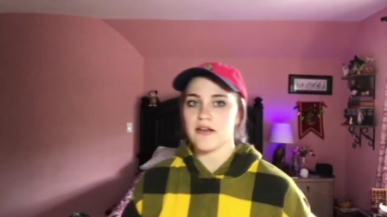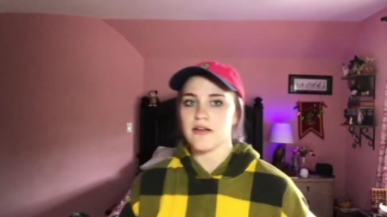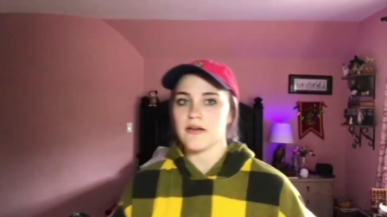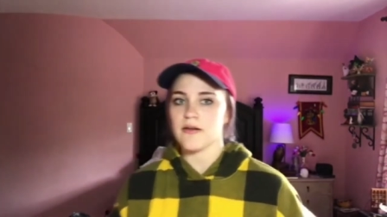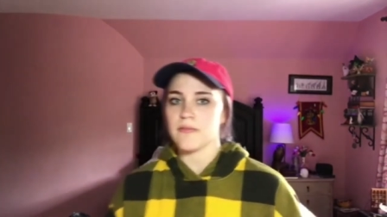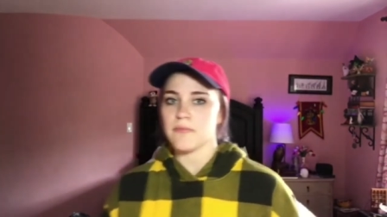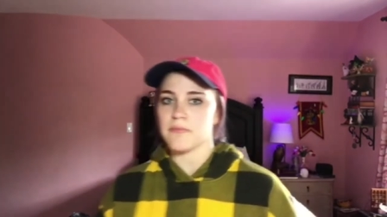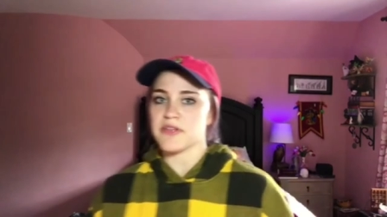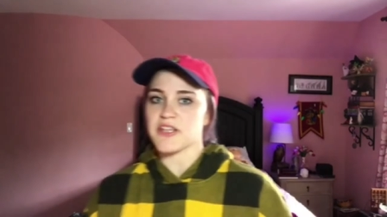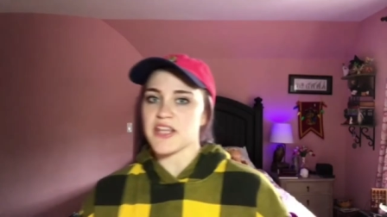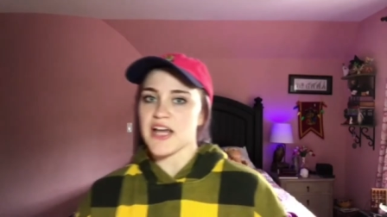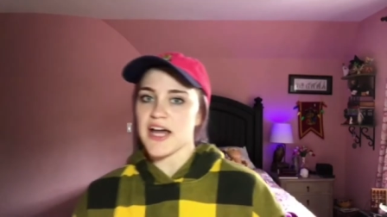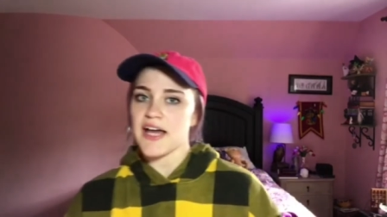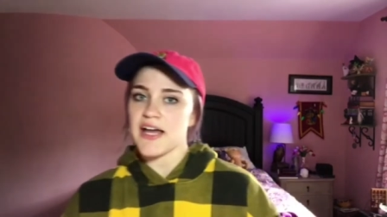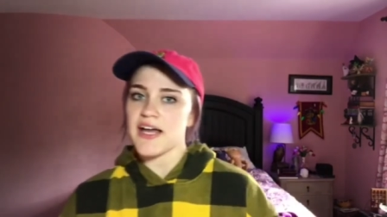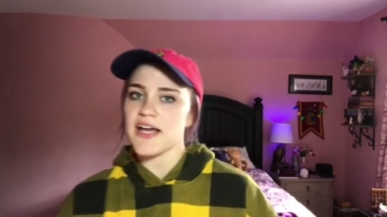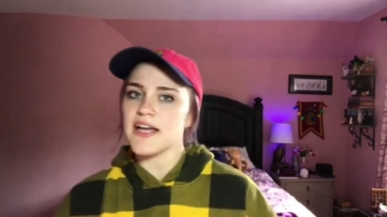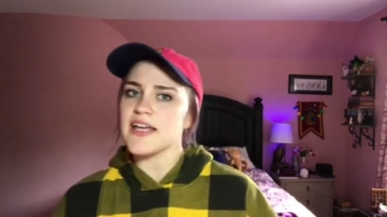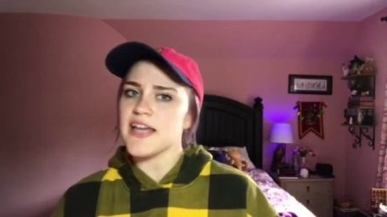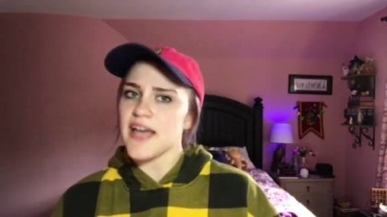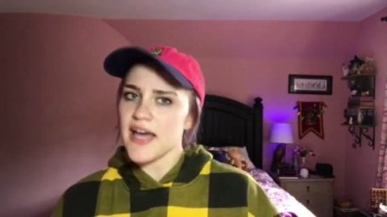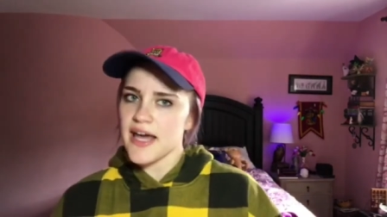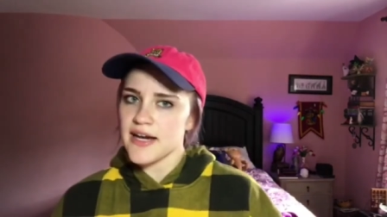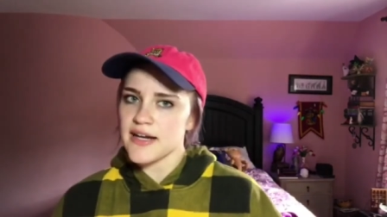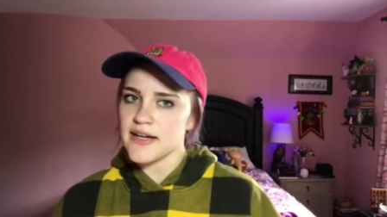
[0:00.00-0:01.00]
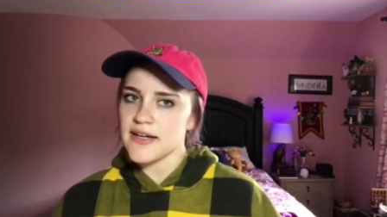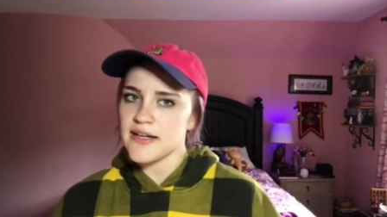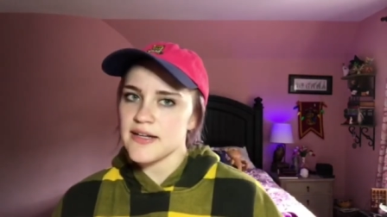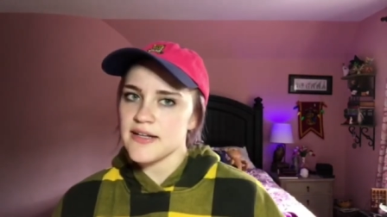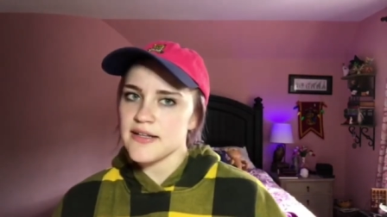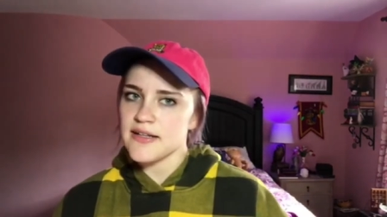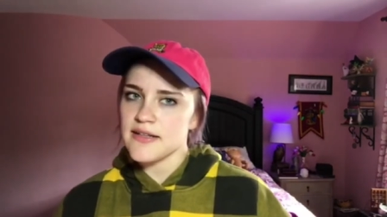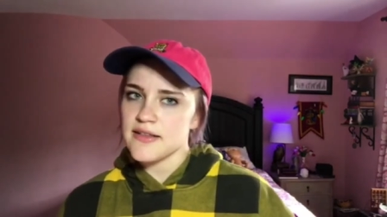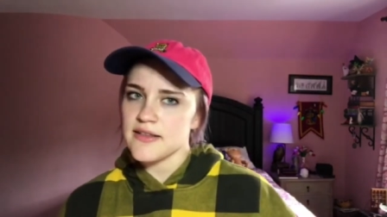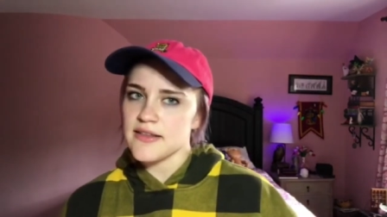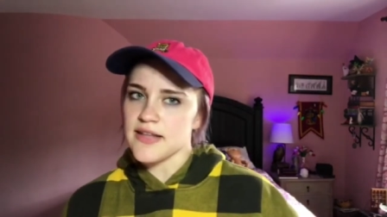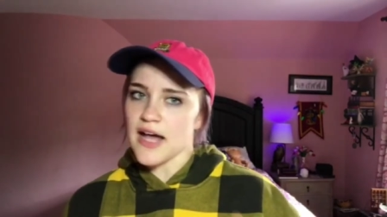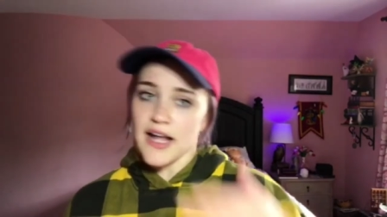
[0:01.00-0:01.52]
But that, again,
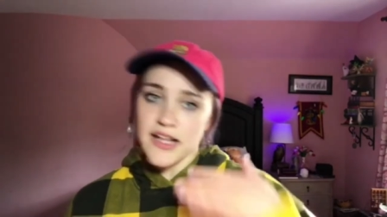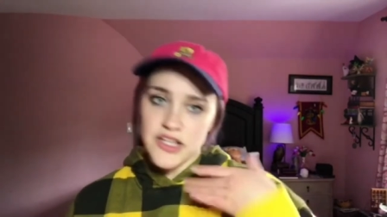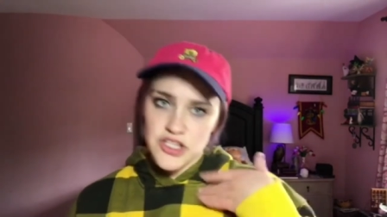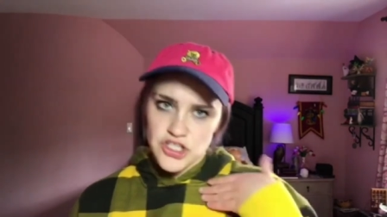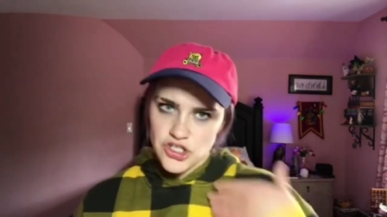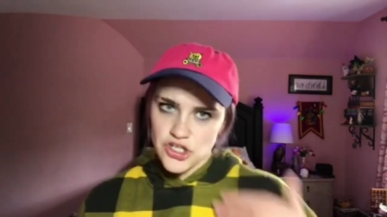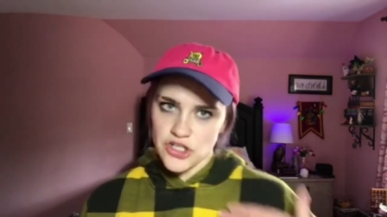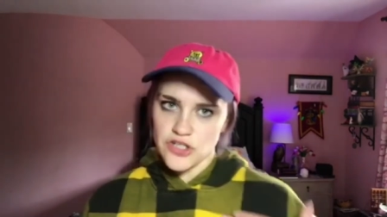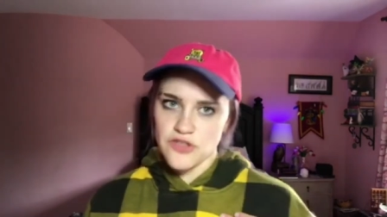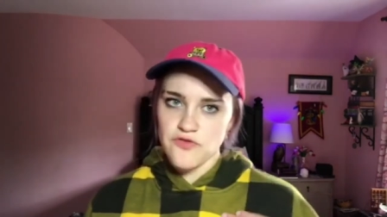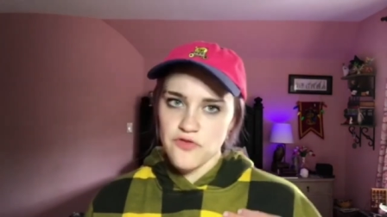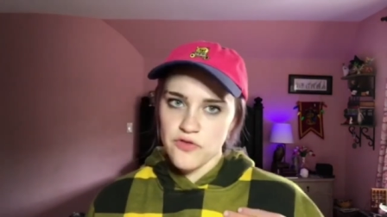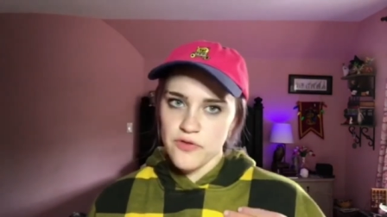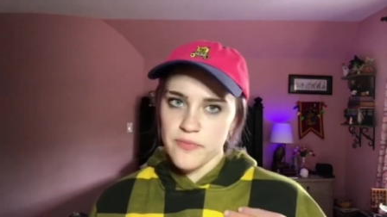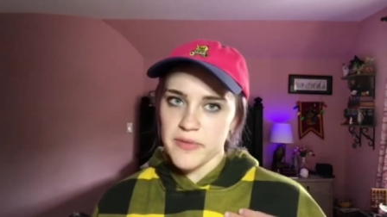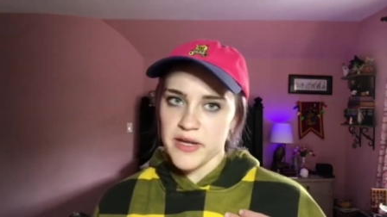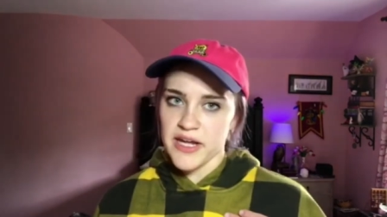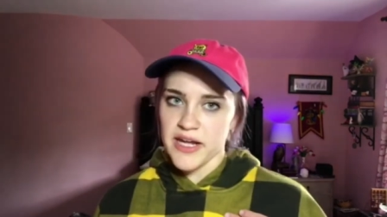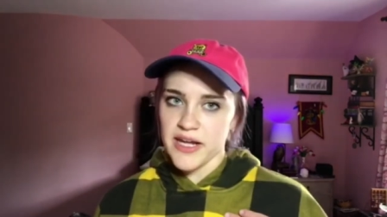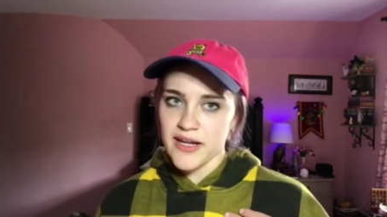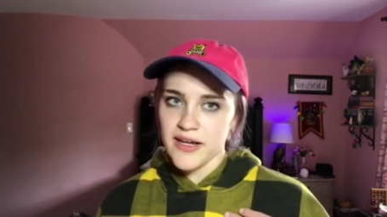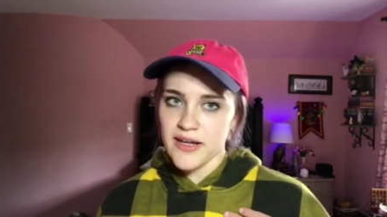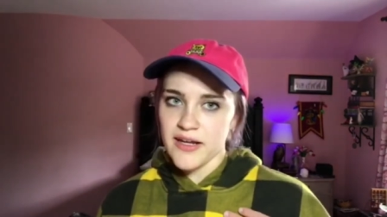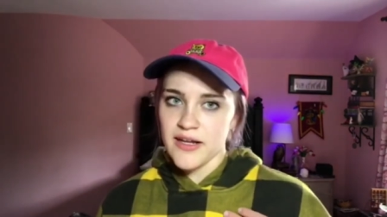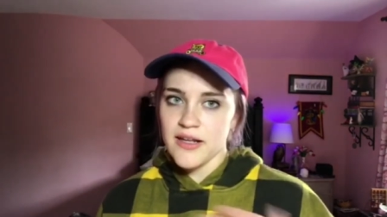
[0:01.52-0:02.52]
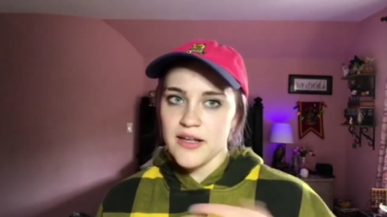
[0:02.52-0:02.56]
that's just for me.